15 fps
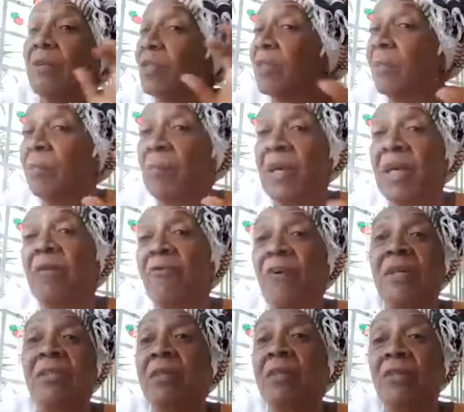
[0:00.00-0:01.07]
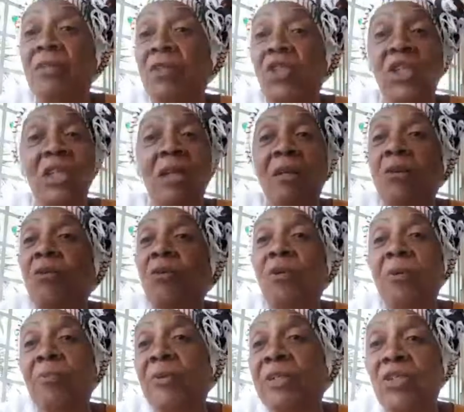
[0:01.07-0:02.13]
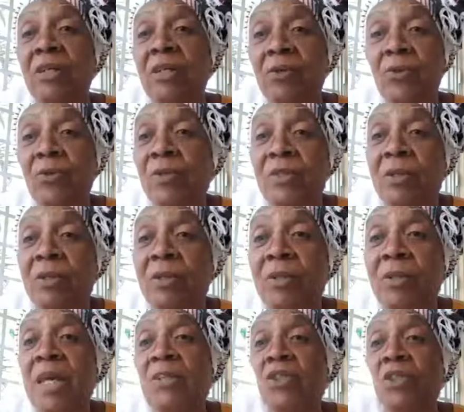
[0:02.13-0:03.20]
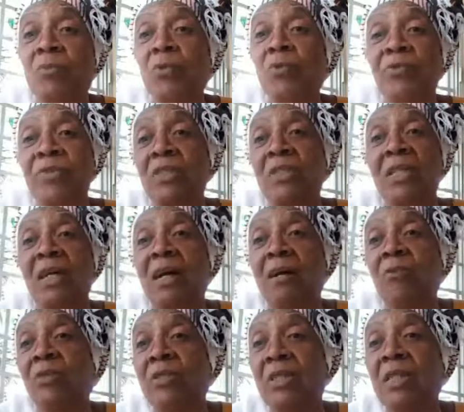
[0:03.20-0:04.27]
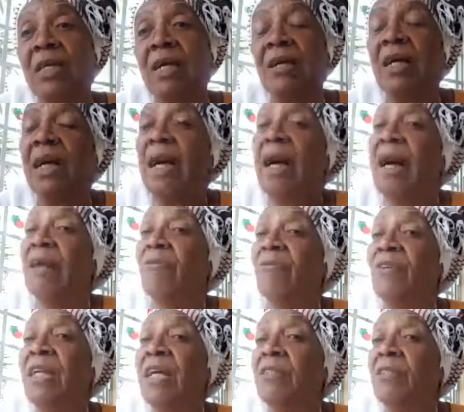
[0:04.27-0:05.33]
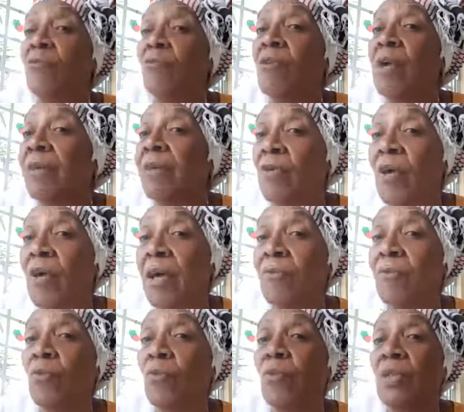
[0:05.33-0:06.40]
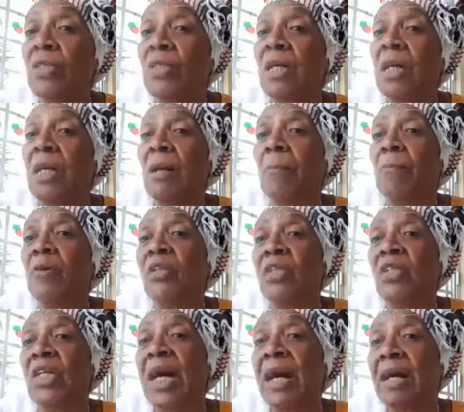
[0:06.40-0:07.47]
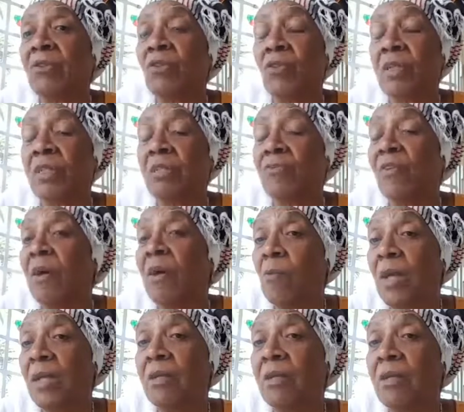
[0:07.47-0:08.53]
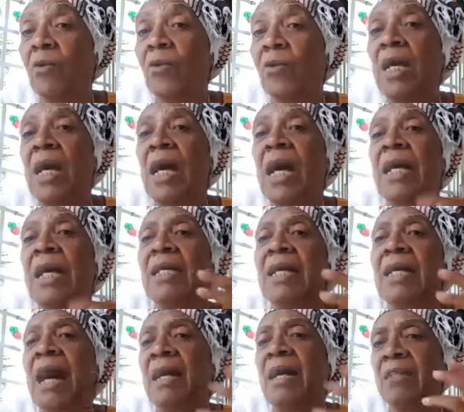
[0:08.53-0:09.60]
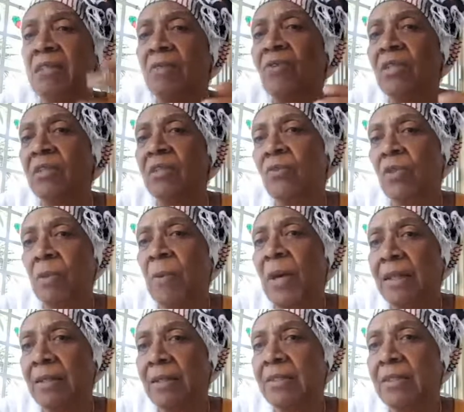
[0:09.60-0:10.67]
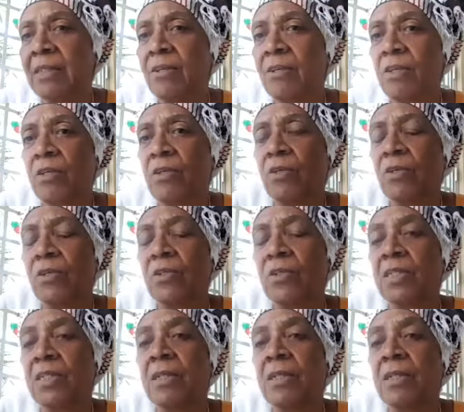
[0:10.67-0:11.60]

a big festival, Gina Lola Brigida, who was a major movie star, was there, and Vanessa Redgrave, who was a British actress, very well known, and an activist for the Palestinian cause.